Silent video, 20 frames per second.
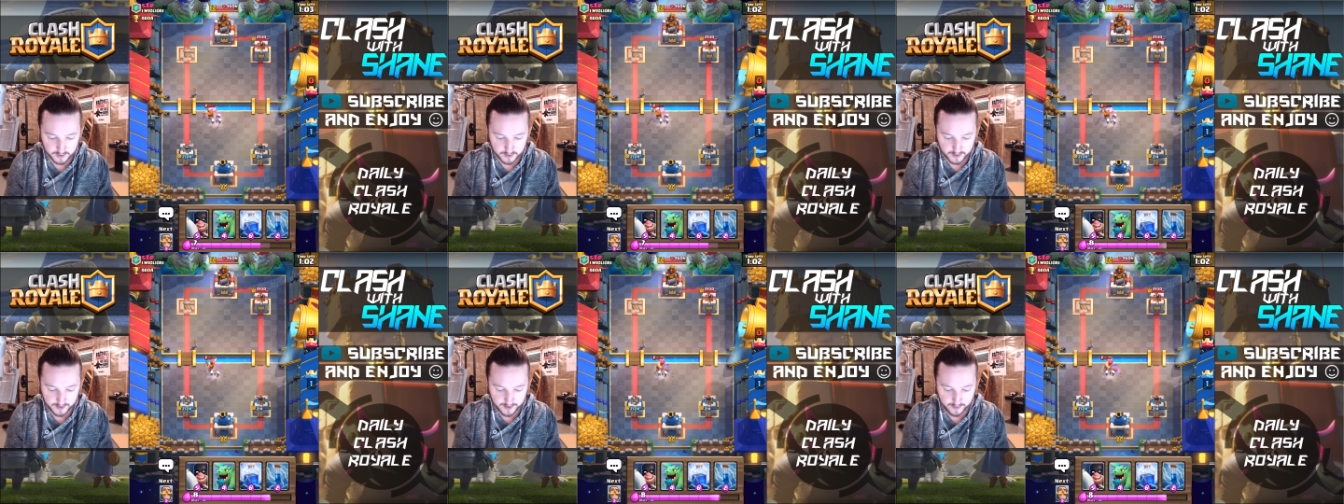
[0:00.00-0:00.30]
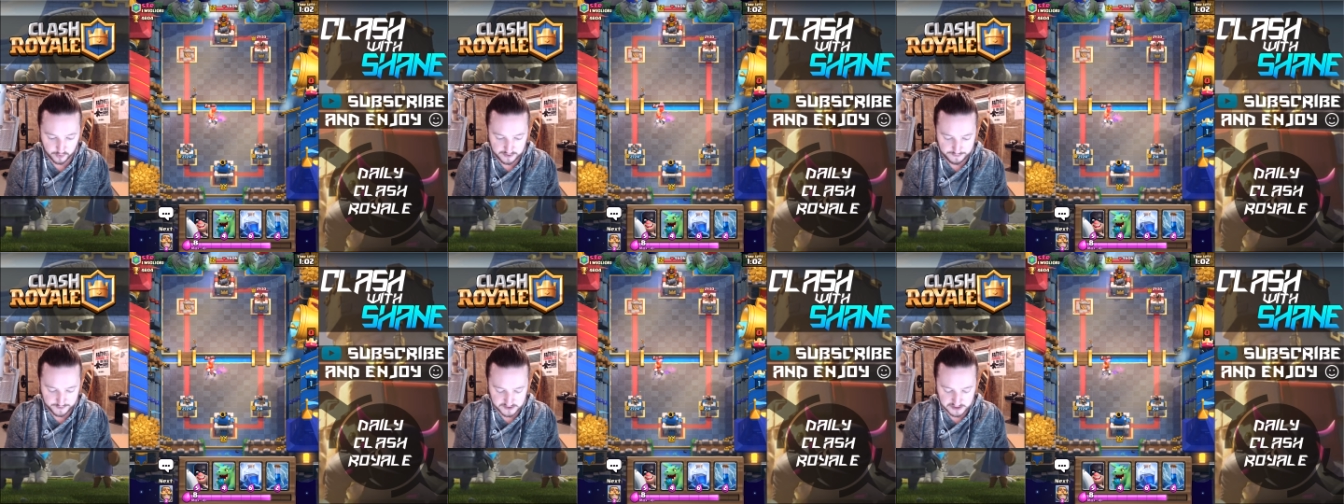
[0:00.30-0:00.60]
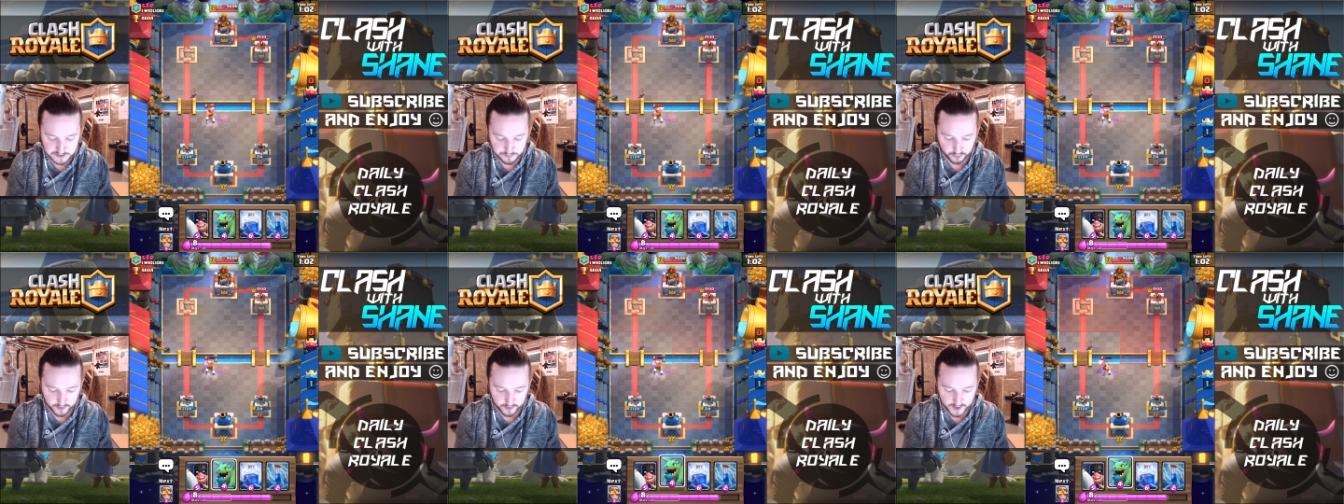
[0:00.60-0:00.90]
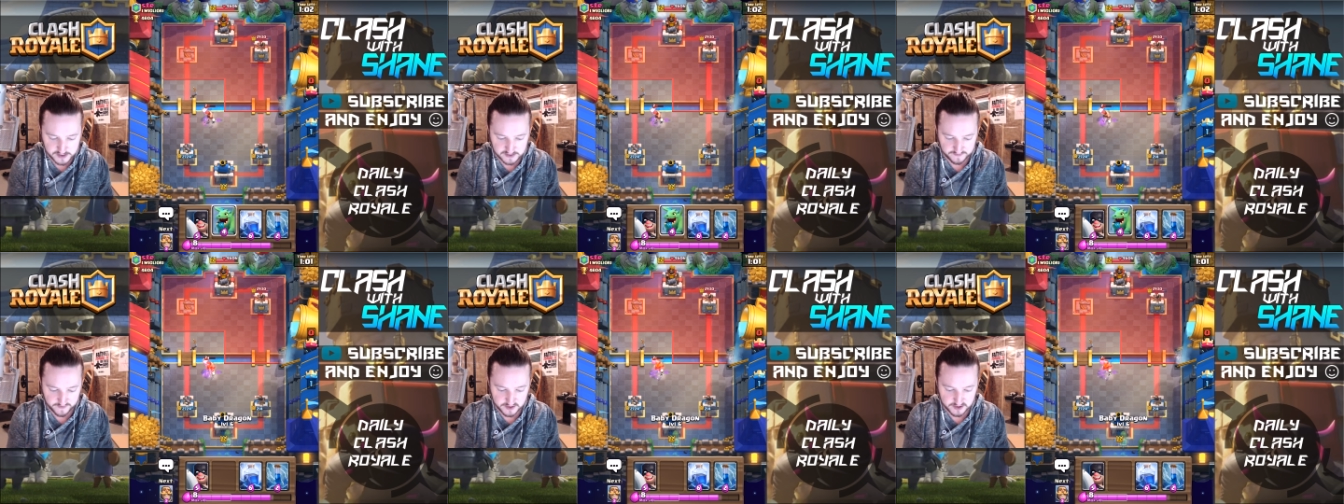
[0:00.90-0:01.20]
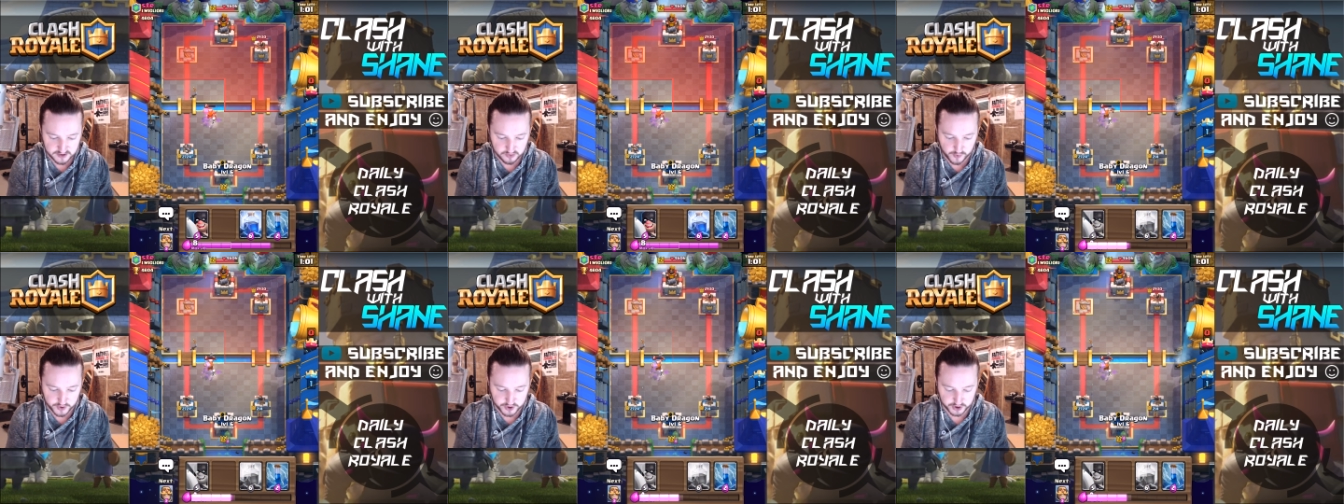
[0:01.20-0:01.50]
I wouldn't be surprised if he
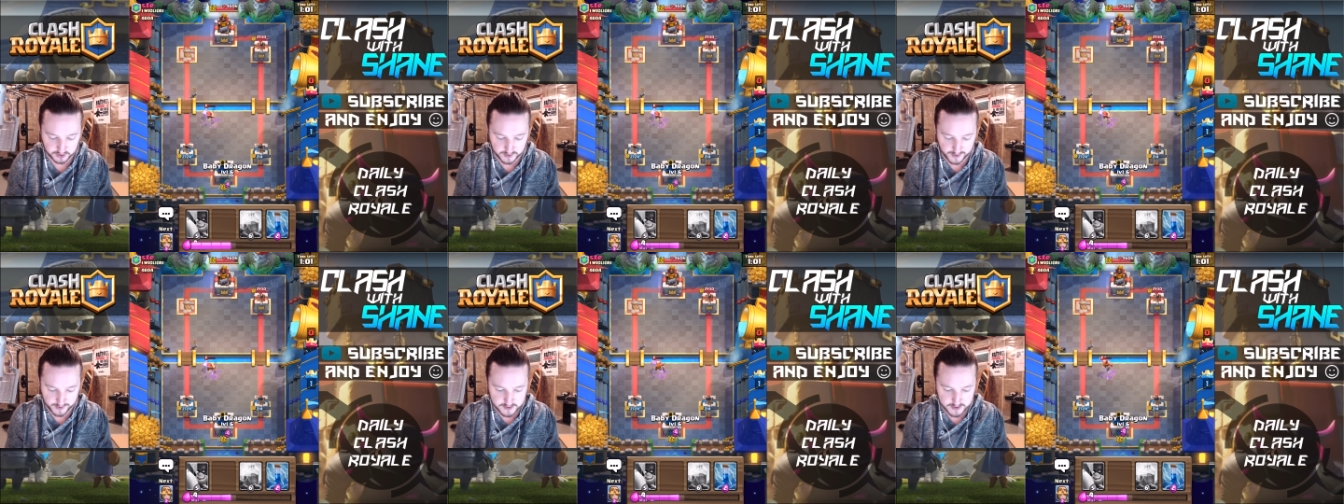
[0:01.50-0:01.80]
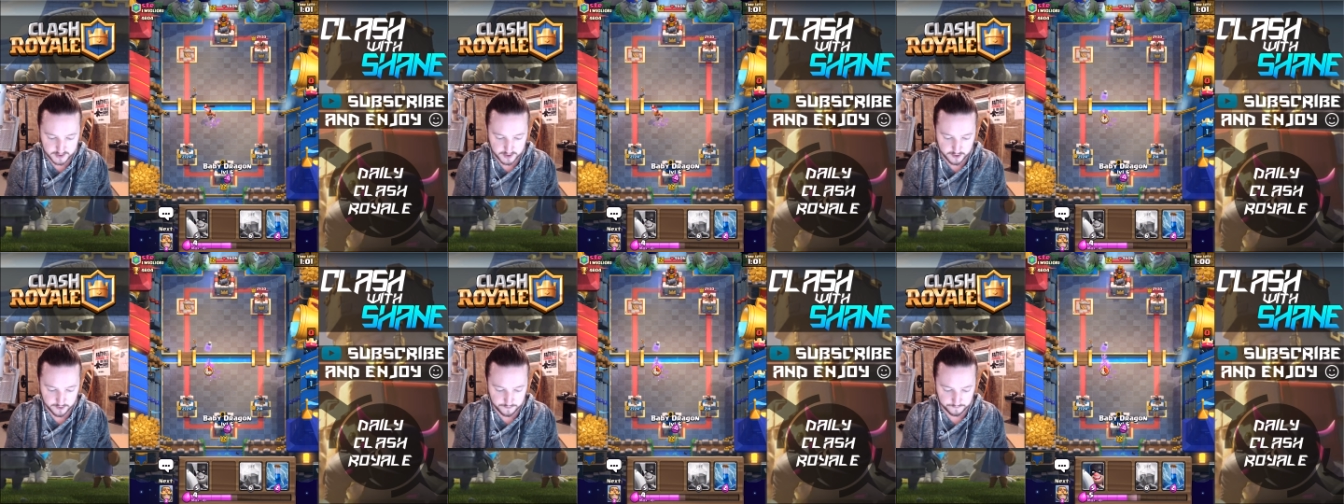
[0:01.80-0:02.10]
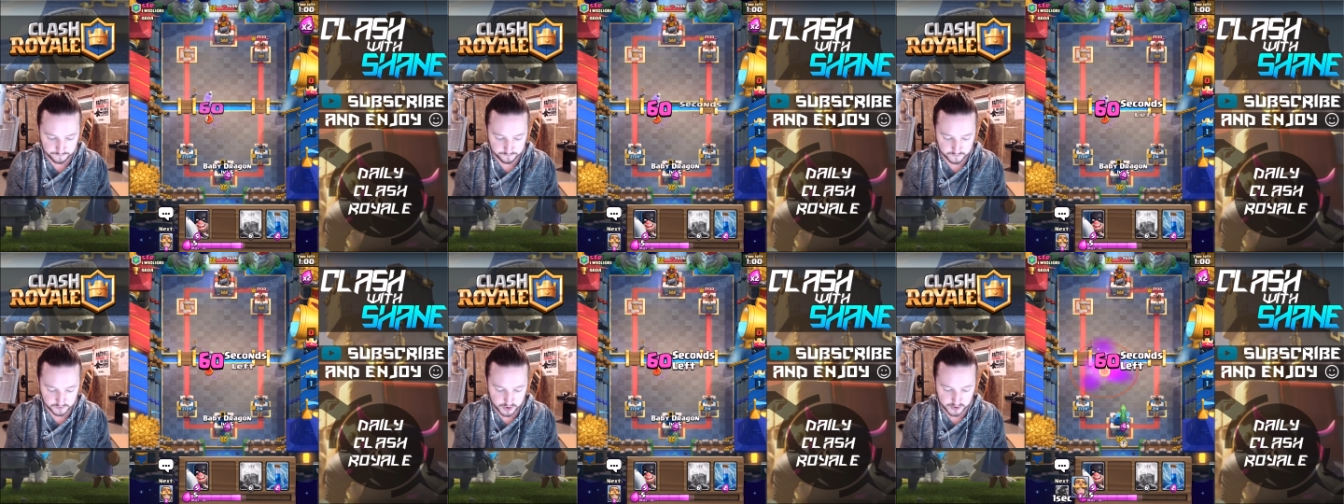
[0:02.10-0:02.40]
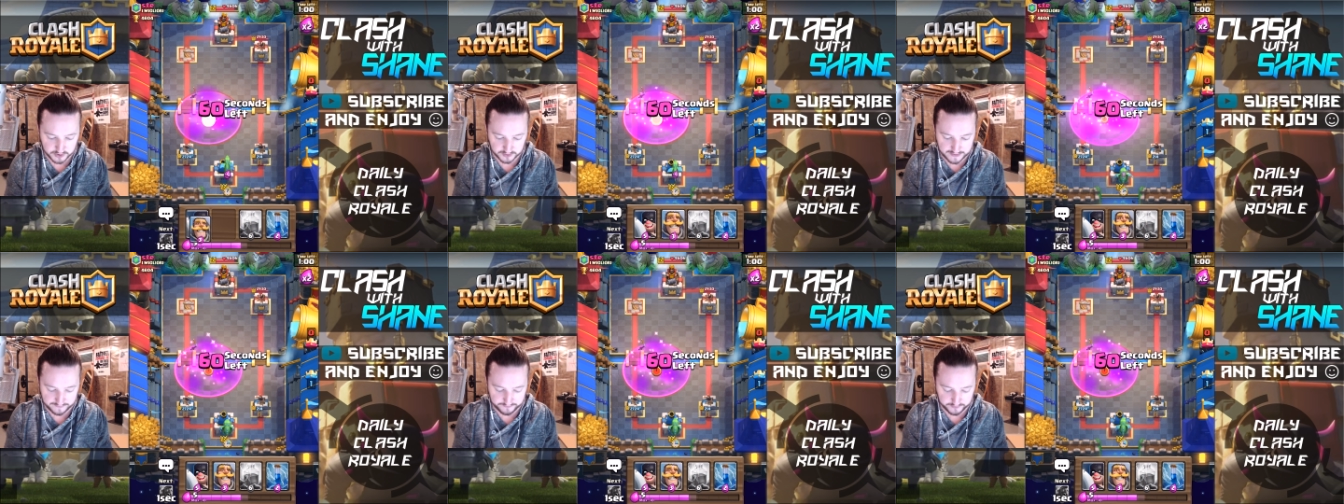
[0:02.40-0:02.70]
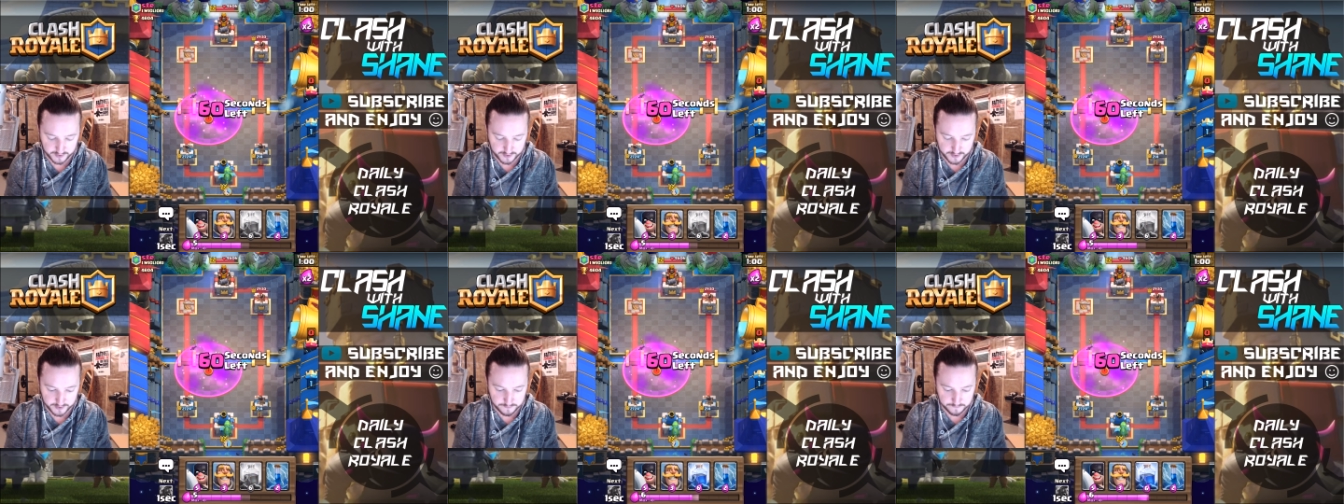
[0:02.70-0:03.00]
switched lanes here to the left
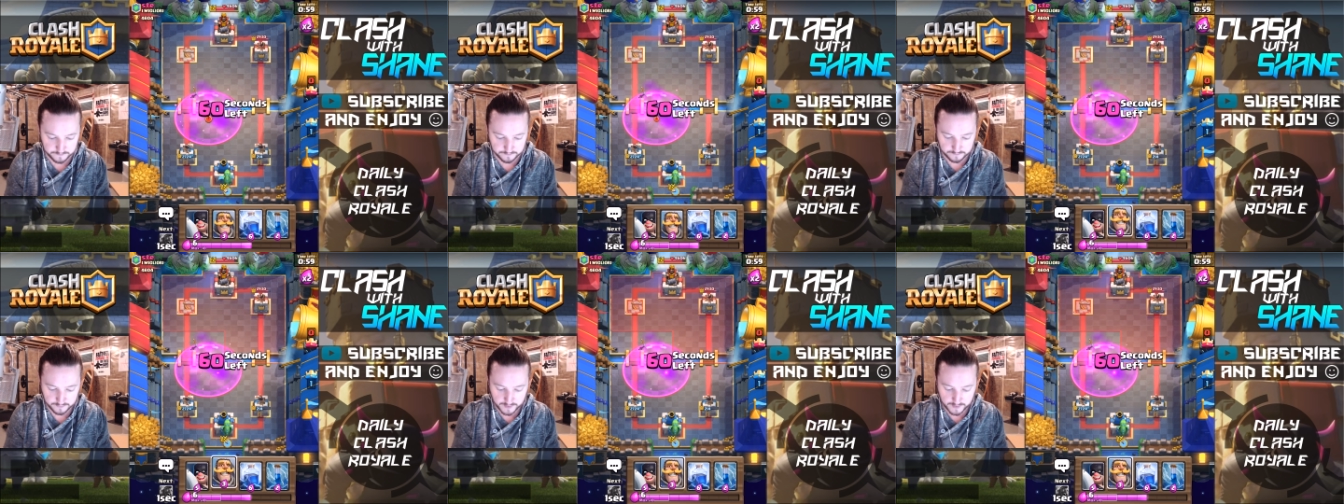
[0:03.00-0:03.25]
lane,